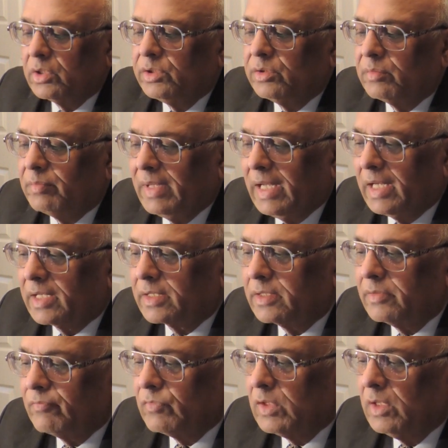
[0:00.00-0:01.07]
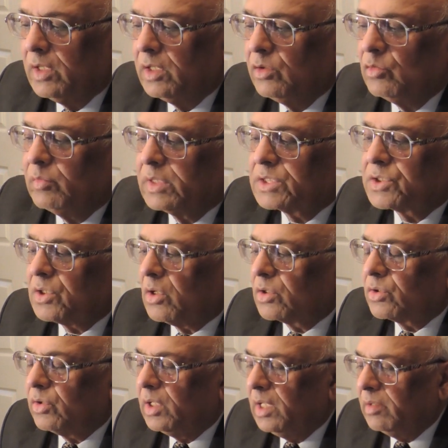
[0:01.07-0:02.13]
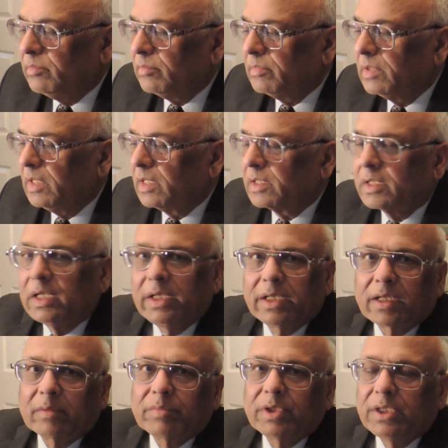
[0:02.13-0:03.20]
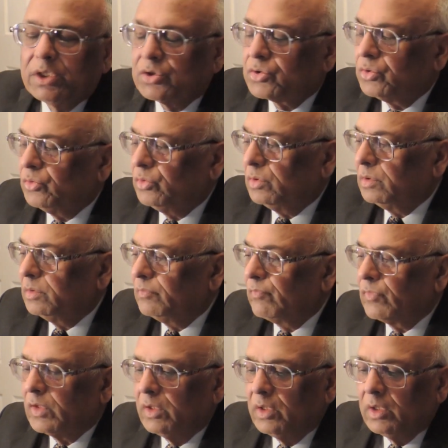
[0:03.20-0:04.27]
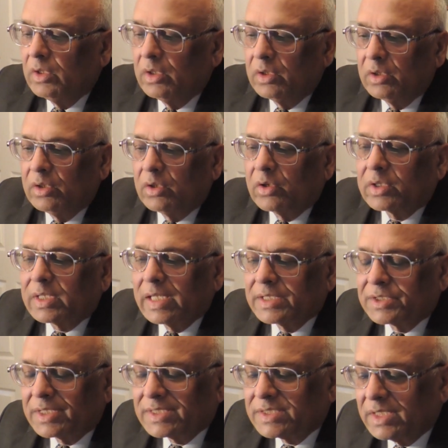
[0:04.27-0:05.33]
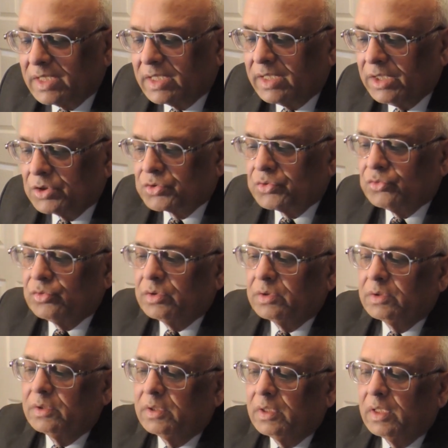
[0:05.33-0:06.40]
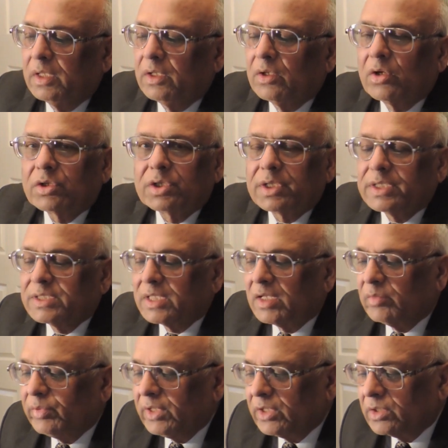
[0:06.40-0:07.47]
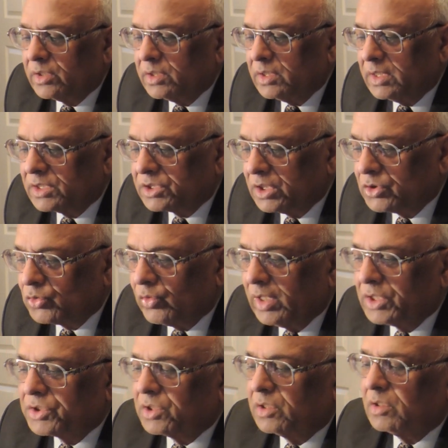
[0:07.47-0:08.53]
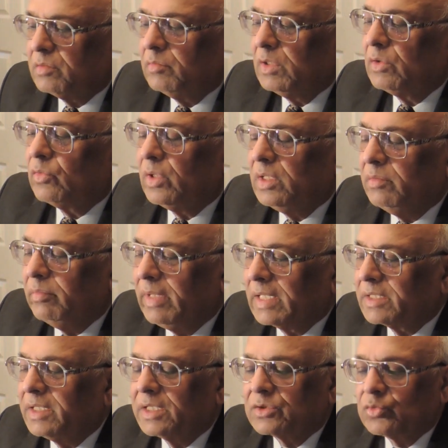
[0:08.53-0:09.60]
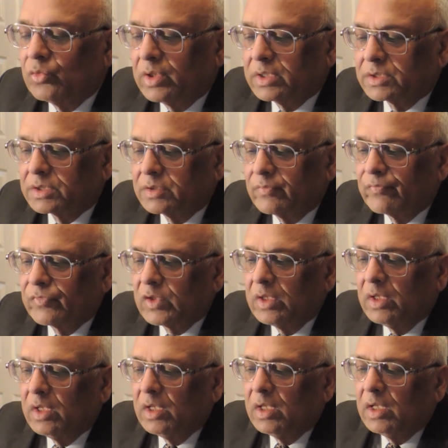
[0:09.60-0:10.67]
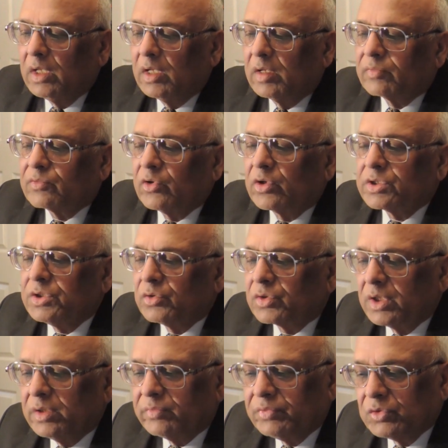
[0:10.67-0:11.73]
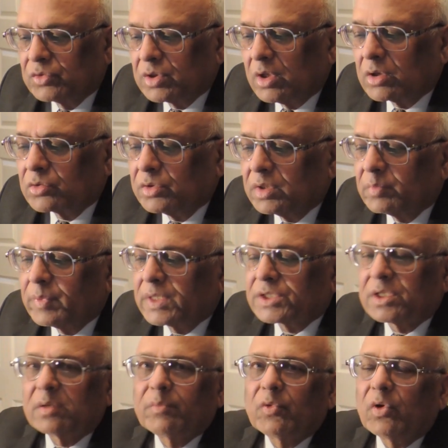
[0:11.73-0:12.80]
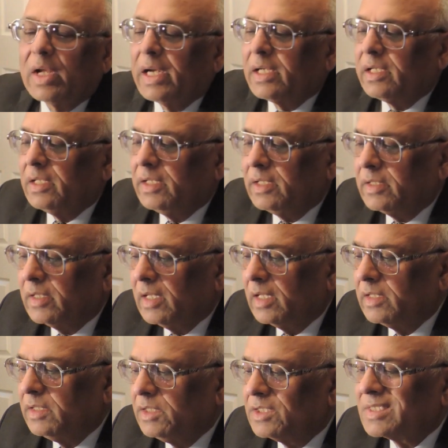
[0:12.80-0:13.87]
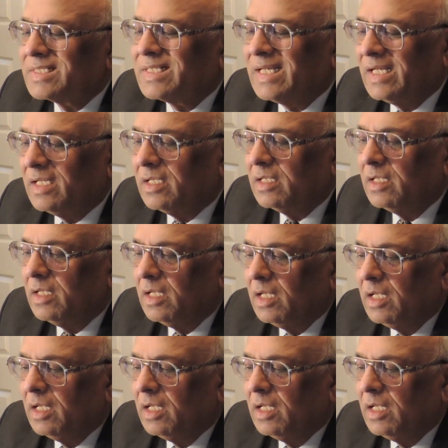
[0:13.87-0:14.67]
on your back, you must talk to him and clear up the issue. Not addressing an issue and not resolving a situation will only make things worse. Of course, if you talk to the person politely and he is still